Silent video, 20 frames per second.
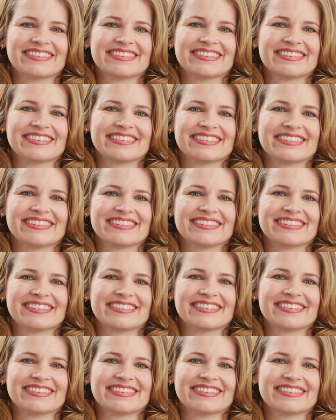
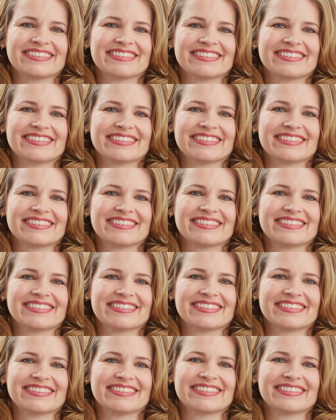
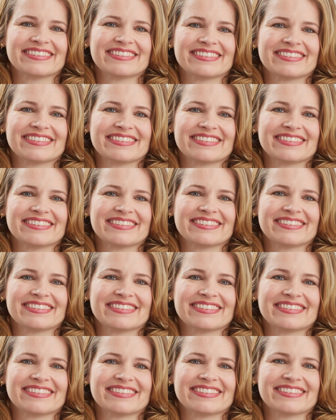
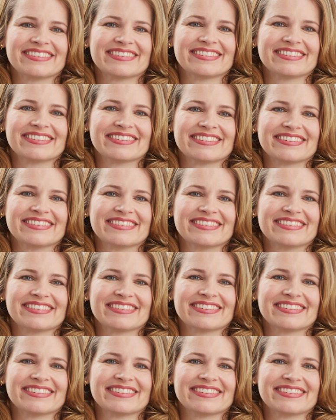
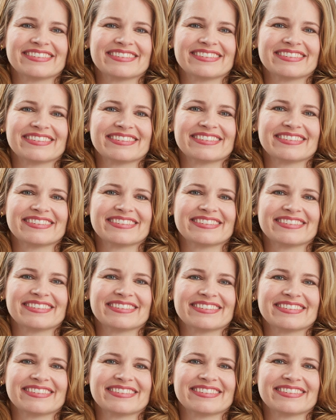
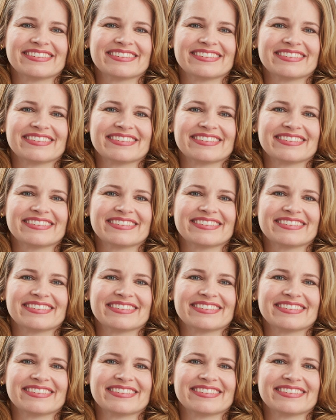The person shown says nothing.